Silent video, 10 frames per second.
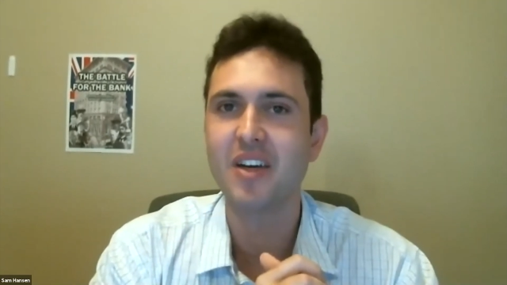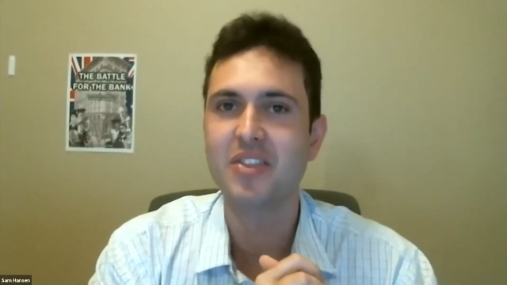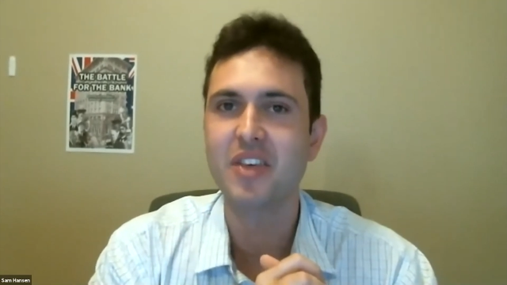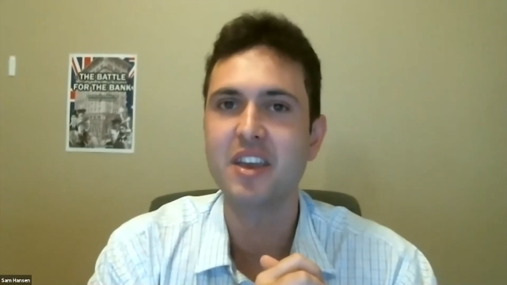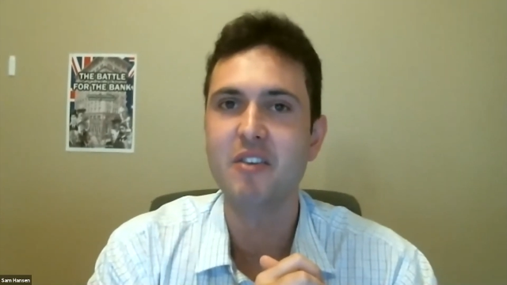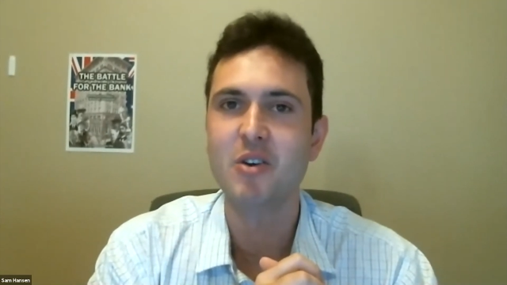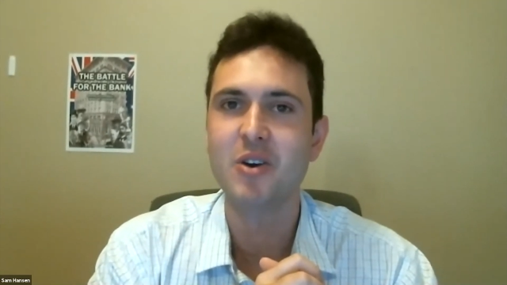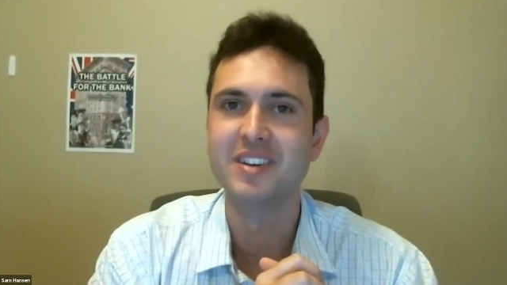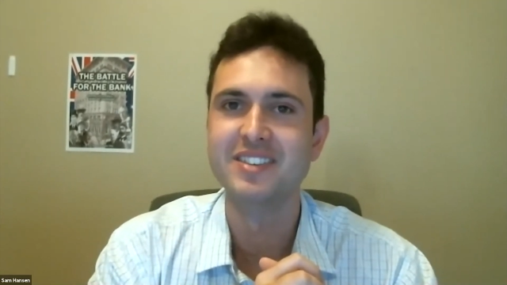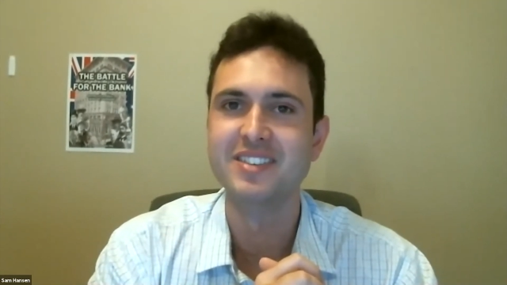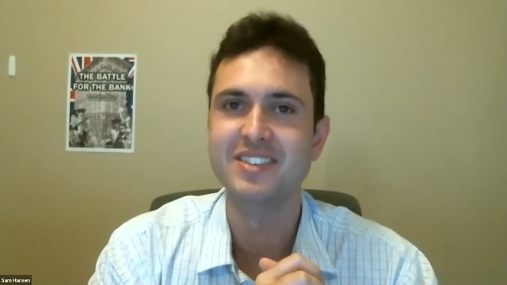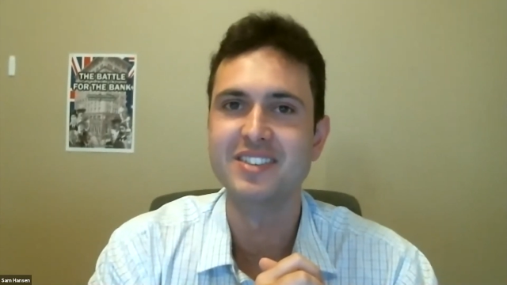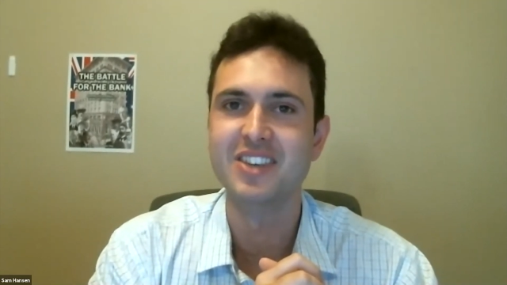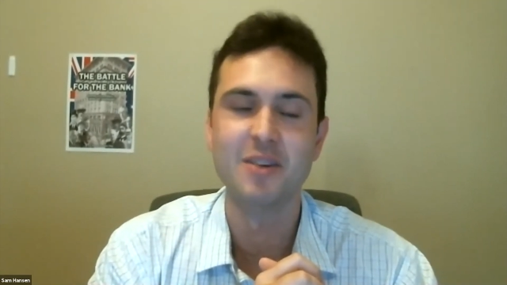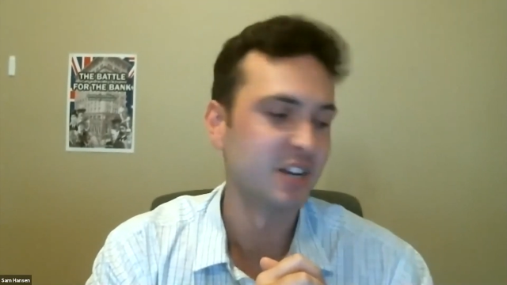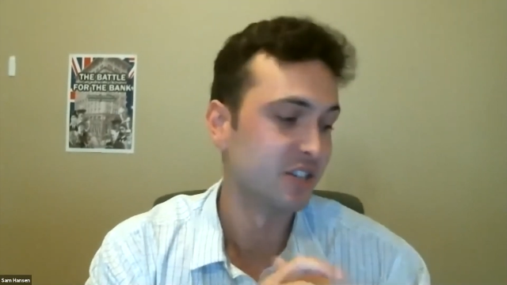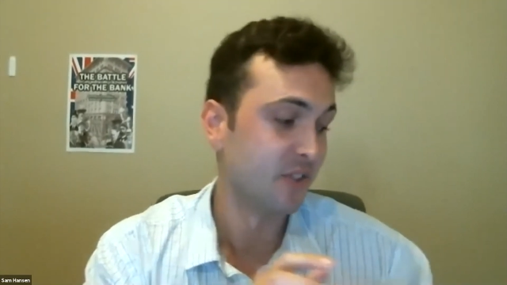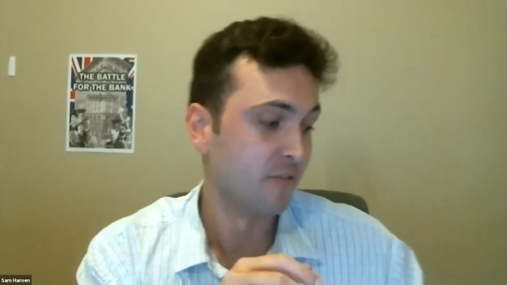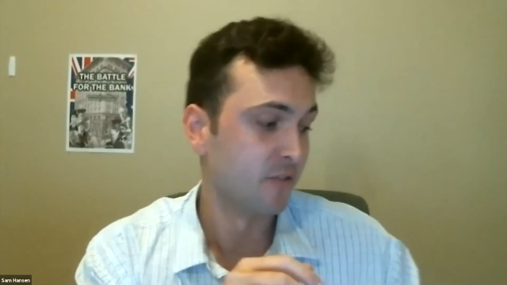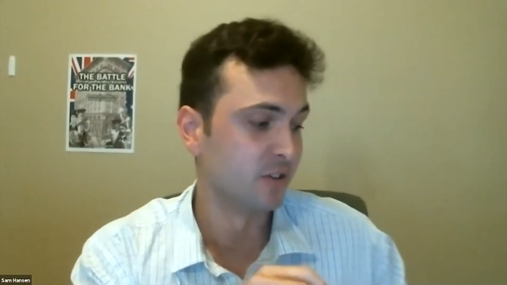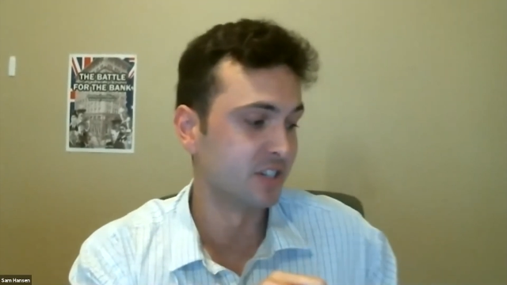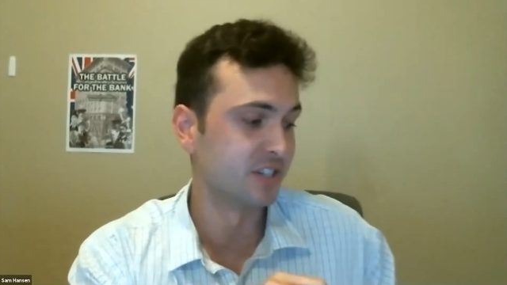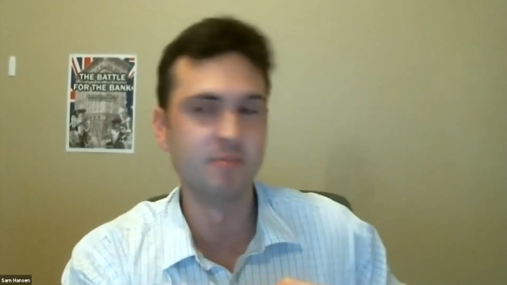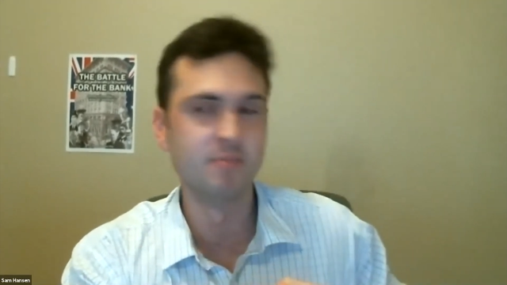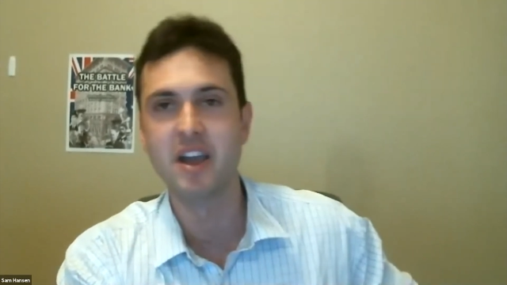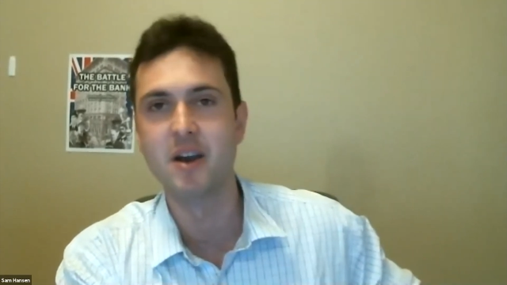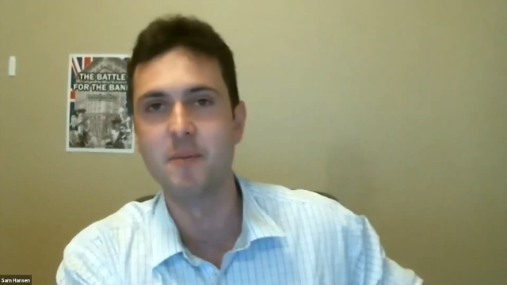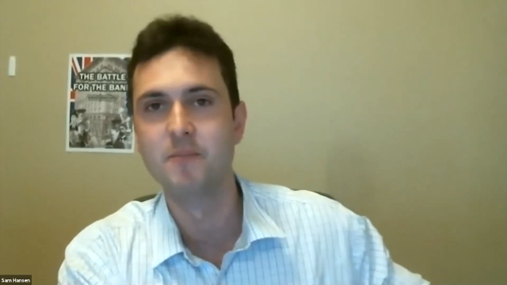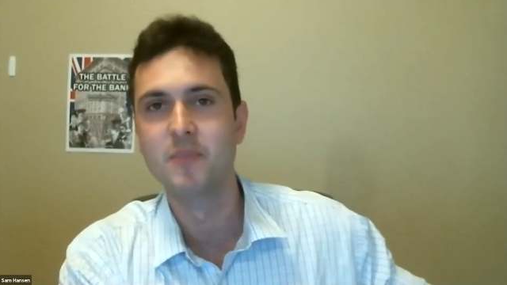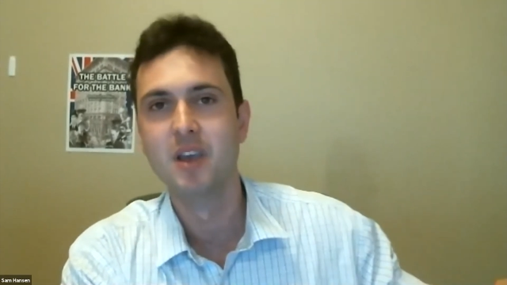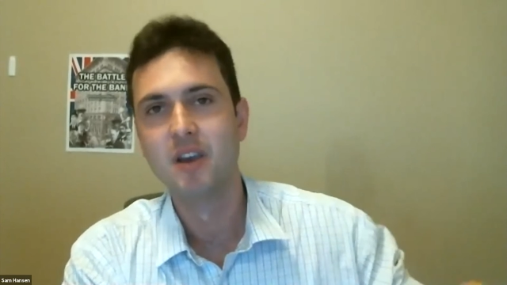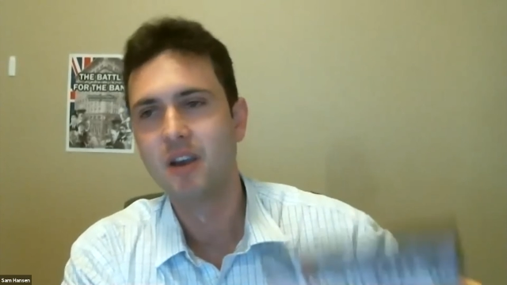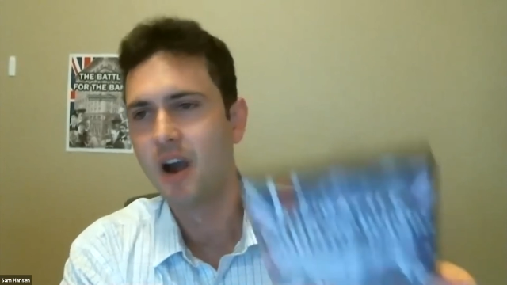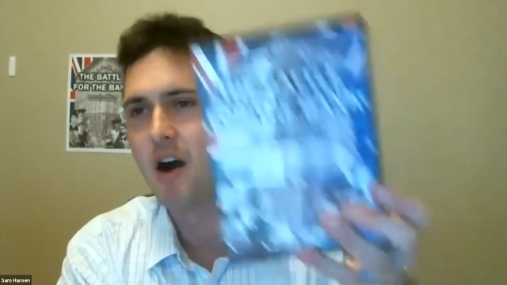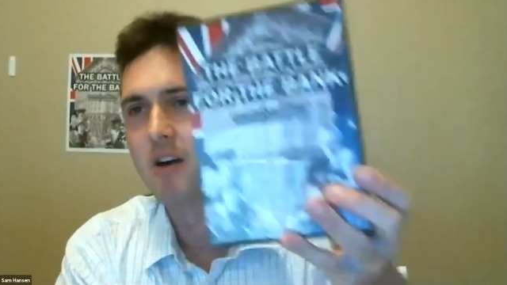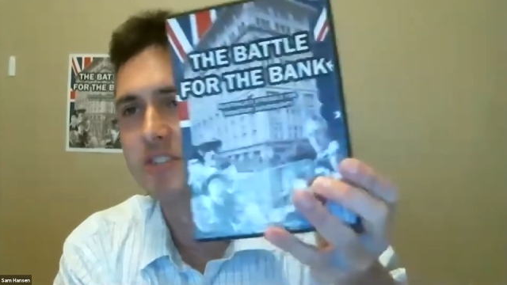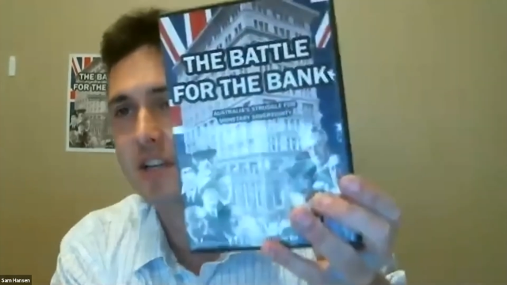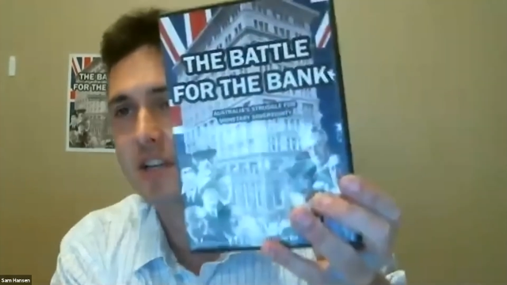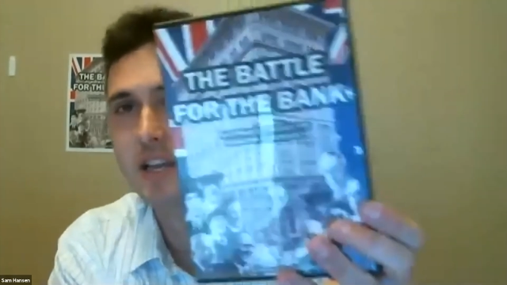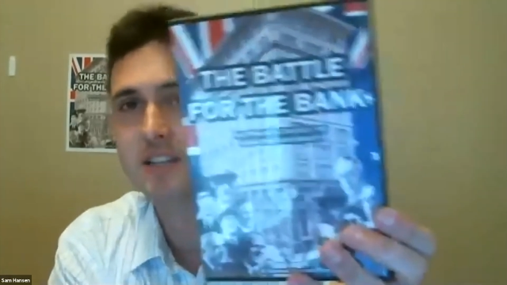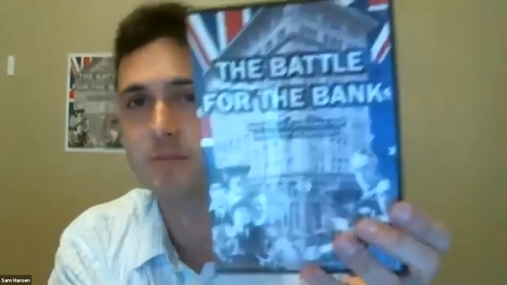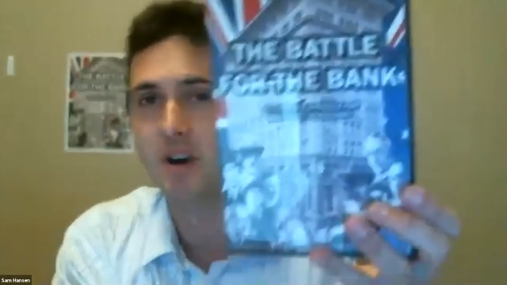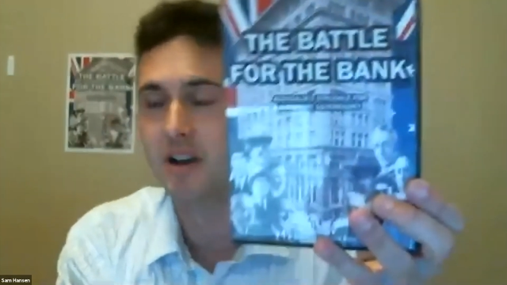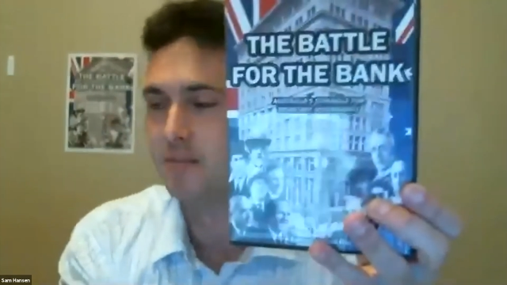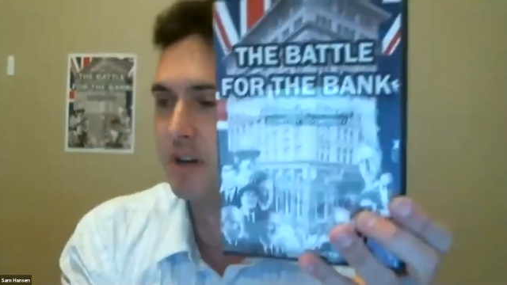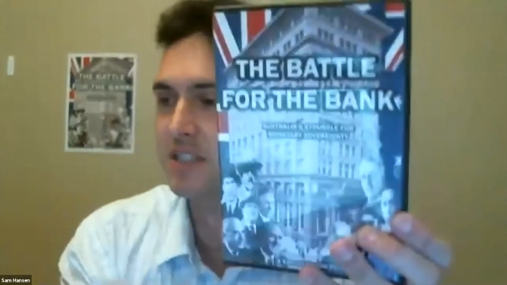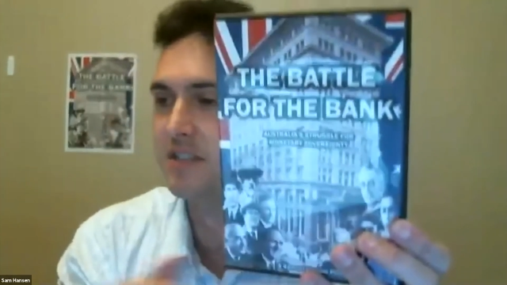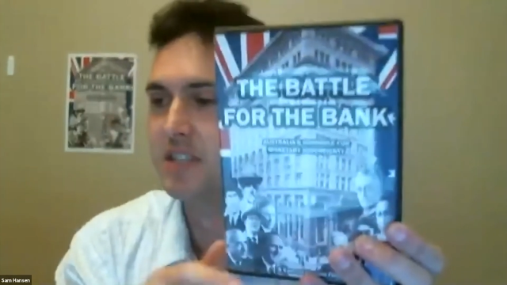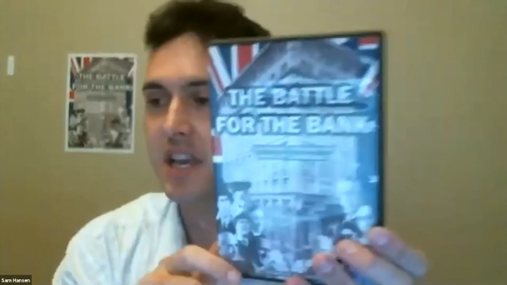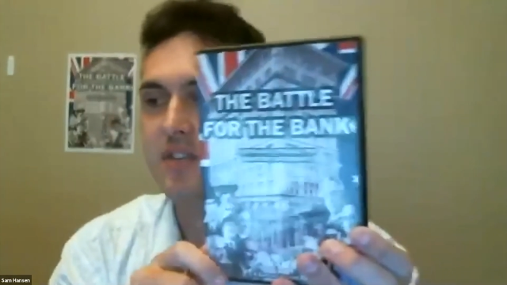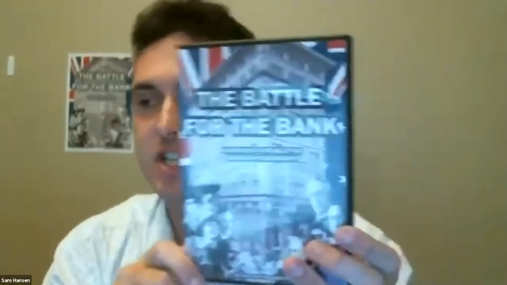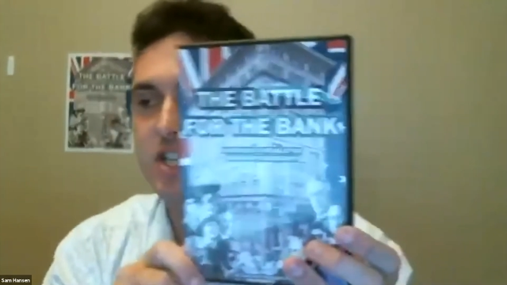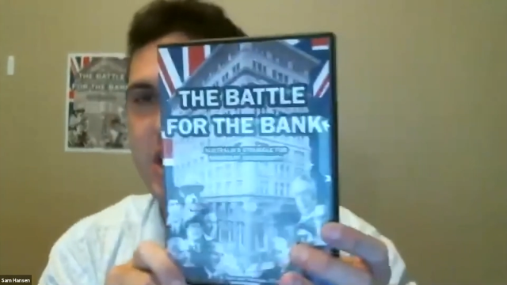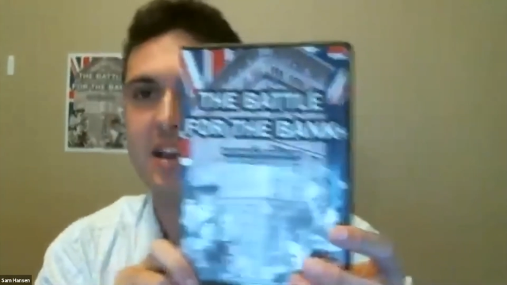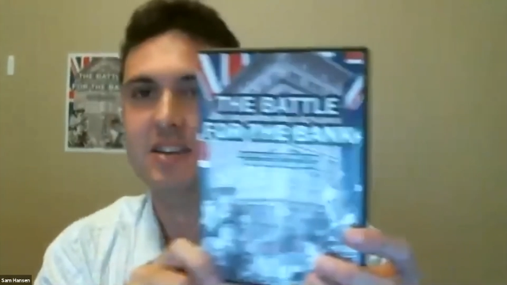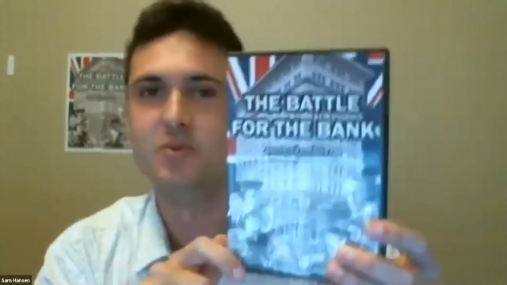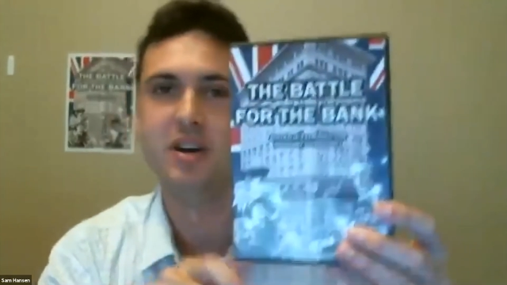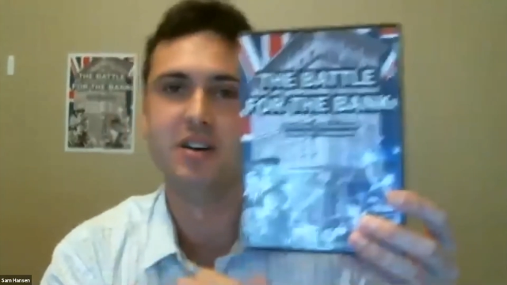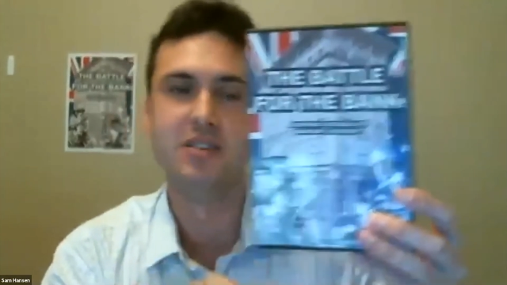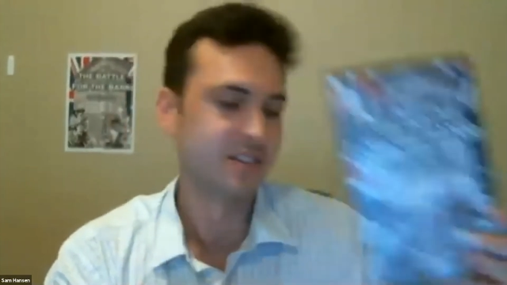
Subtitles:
Thank you everyone so much. If you're interested in my, I'll stick a link to my DVD in the chat as well.